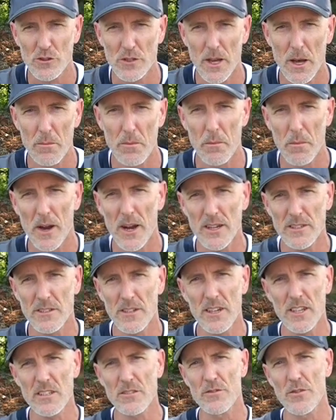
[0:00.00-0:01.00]
for stopping by.
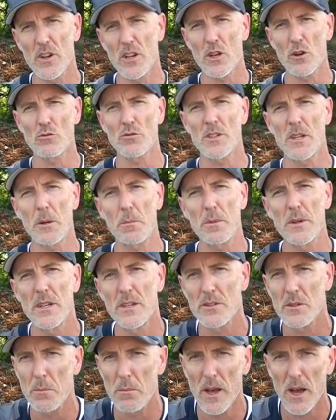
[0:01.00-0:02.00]
Today's video tip
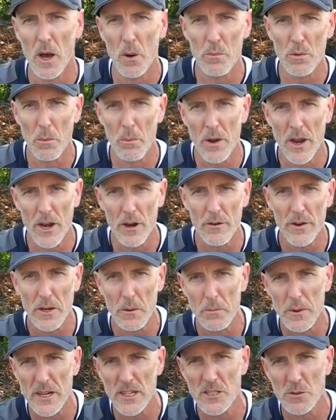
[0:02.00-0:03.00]
is about
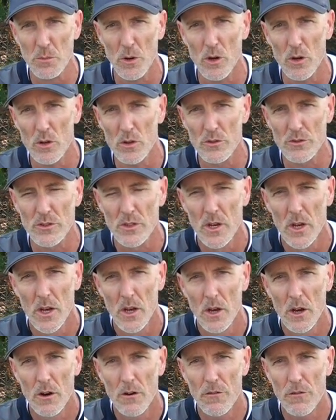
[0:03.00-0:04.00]
preparing baseballs
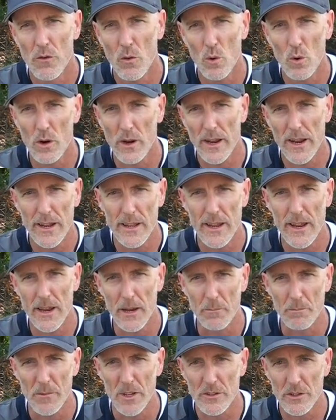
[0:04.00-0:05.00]
for a
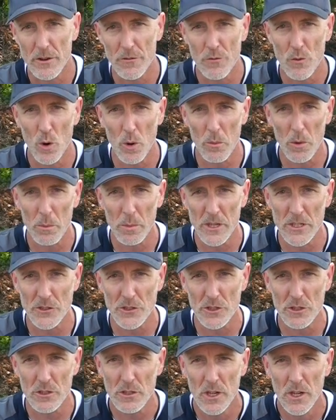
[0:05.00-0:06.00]
game. As a former
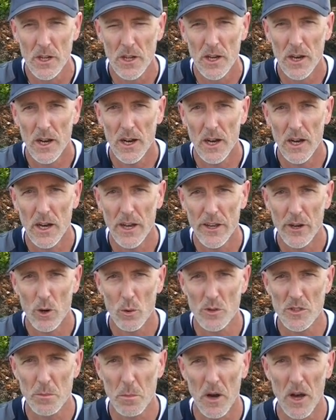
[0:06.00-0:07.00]
pitcher, it
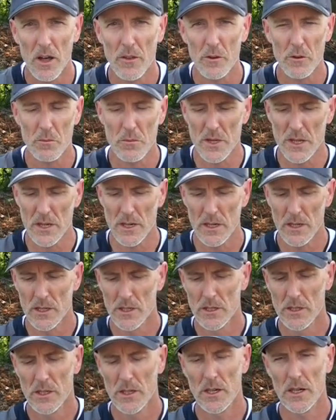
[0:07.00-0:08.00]
always bothered me
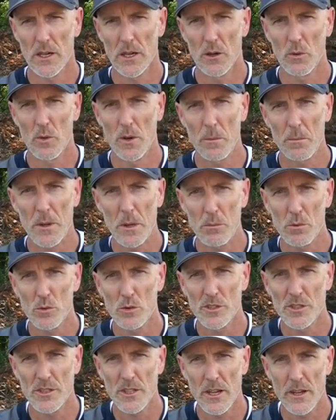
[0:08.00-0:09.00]
when people
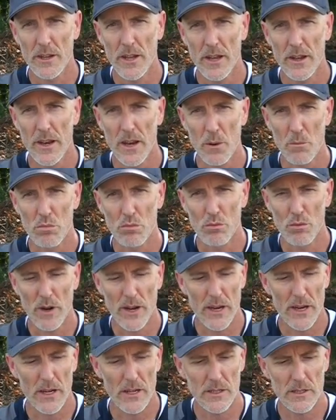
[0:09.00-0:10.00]
would send out a
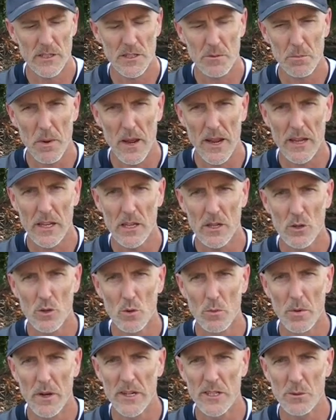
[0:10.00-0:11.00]
brand spanking
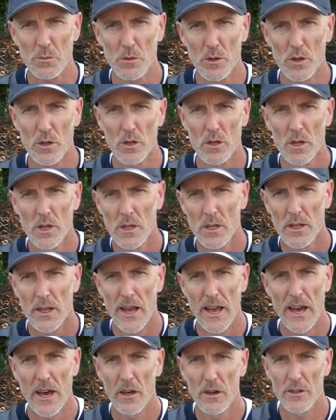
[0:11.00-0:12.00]
new baseball
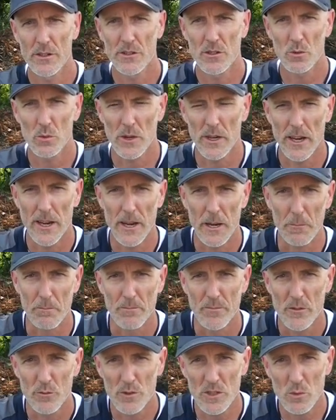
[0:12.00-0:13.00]
out into a game.
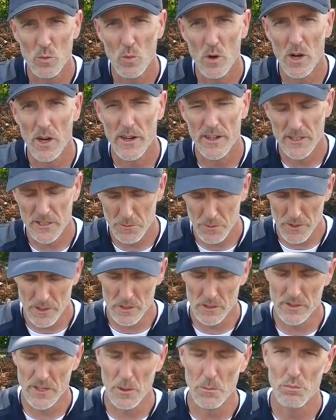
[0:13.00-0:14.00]
The reason why is
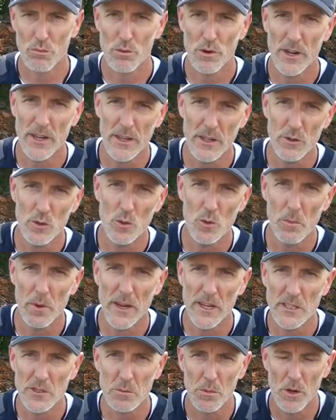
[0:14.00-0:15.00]
because a brand new
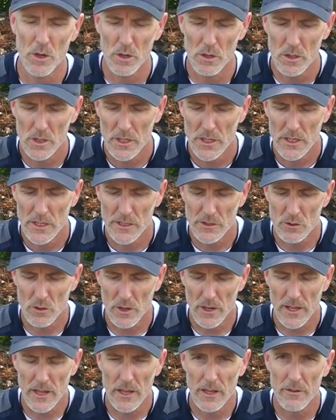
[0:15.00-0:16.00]
baseball is
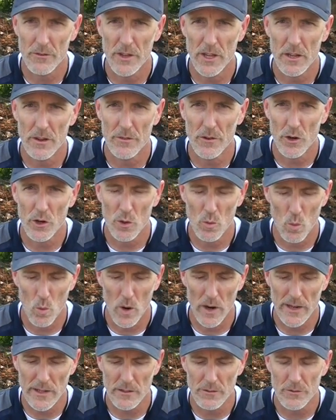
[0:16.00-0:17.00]
going to have a very
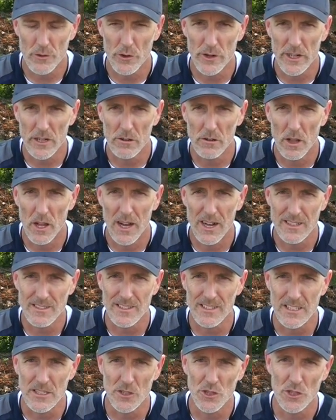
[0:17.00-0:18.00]
white, very
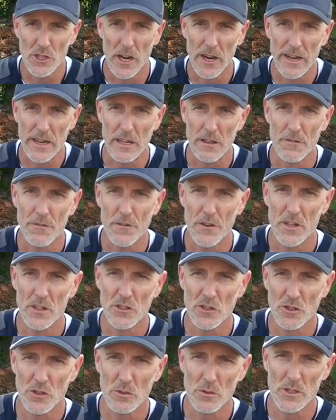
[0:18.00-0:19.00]
glossy, shiny
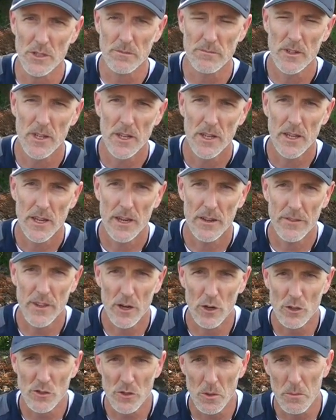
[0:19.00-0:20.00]
finish to it, and
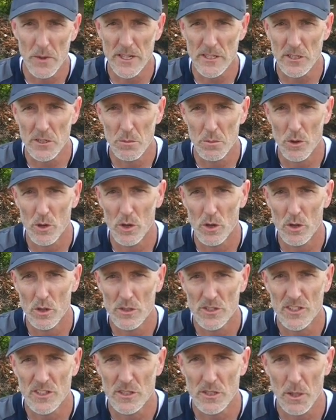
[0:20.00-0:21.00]
that also makes the
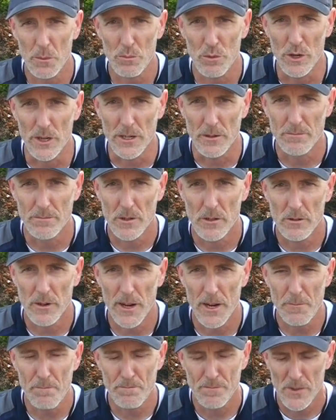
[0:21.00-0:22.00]
ball slippery,
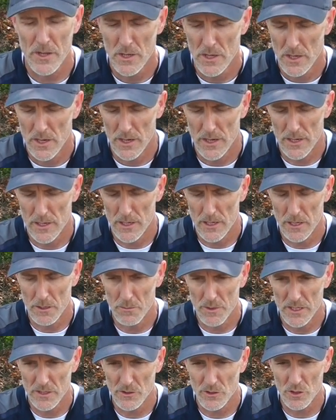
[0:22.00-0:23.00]
okay?
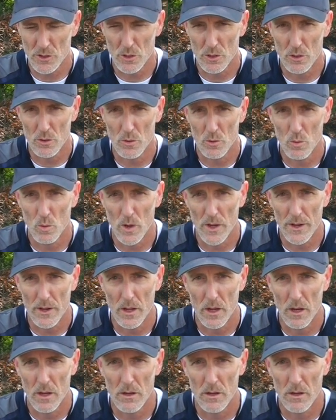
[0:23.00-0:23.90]
And so what